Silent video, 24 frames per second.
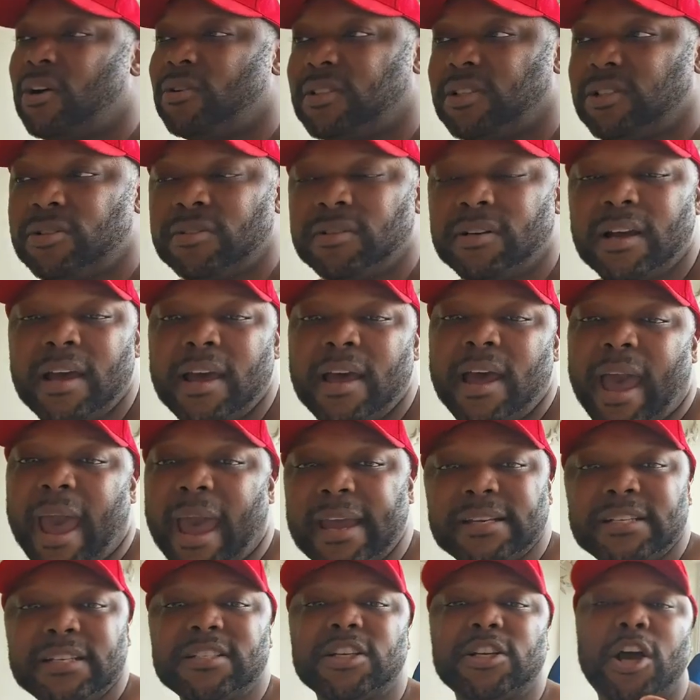to go to,
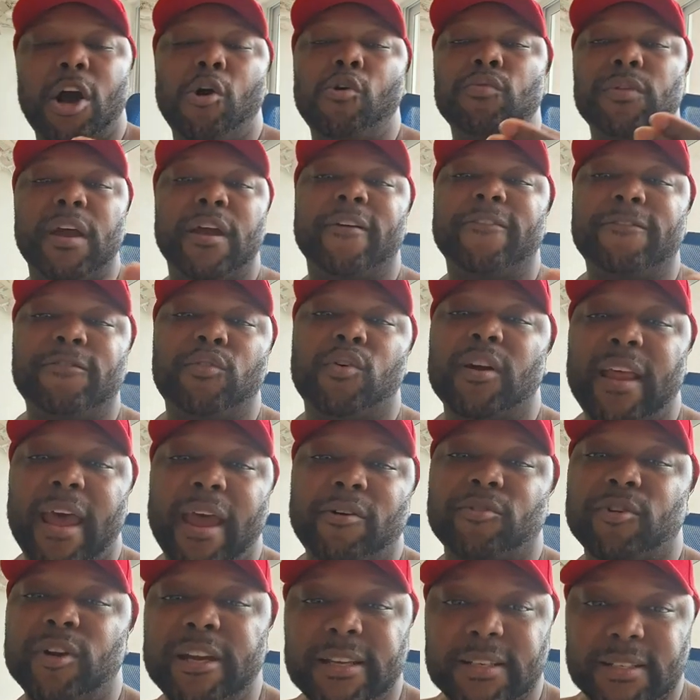hey, just go there for
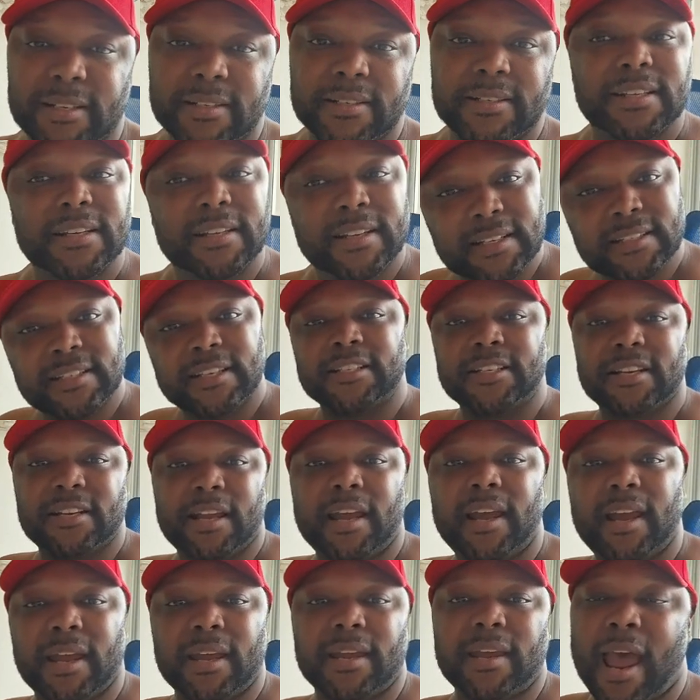that reason. See, this is
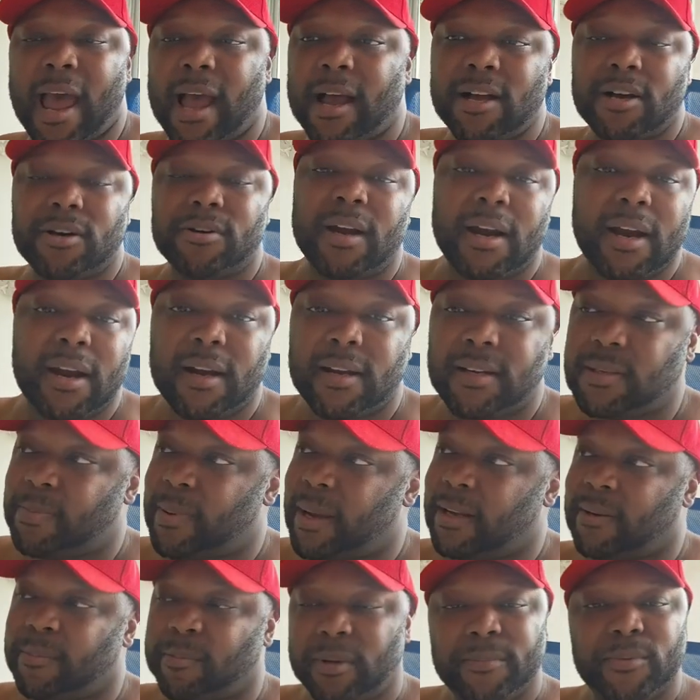the thing. Y'all go there
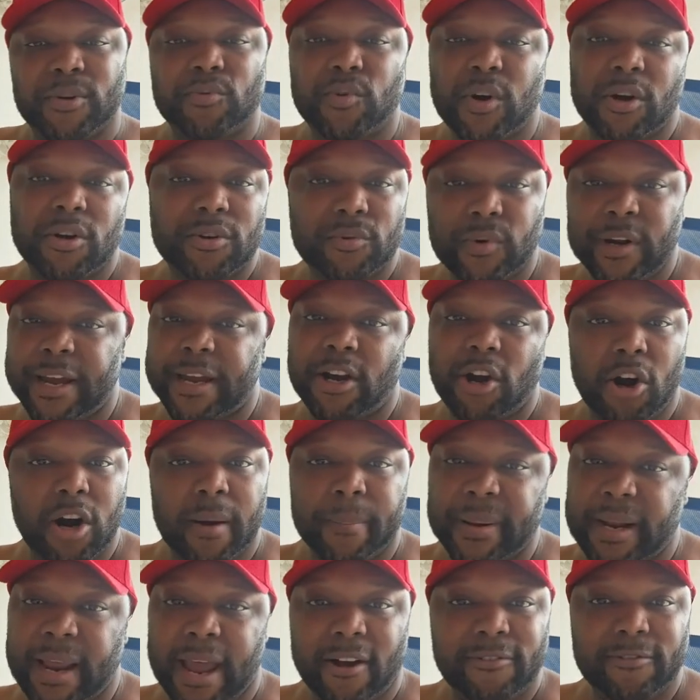expecting people to roll red
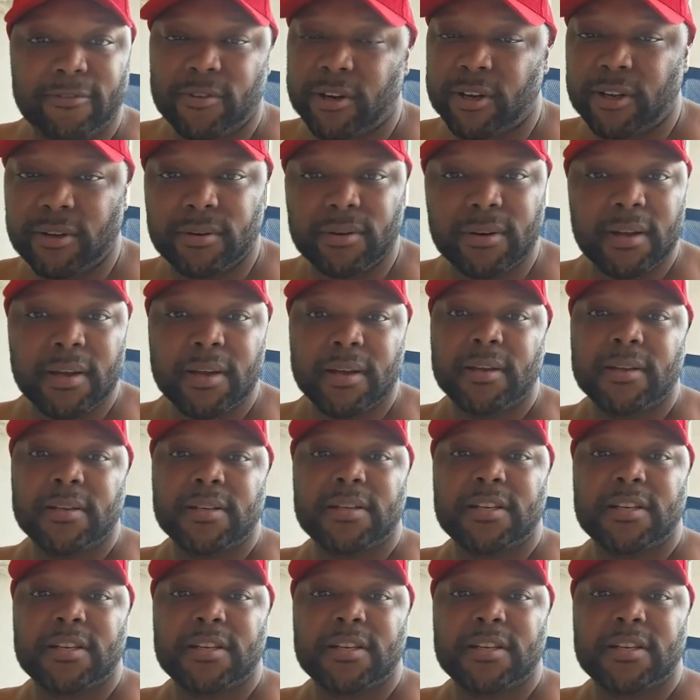carpet out for you.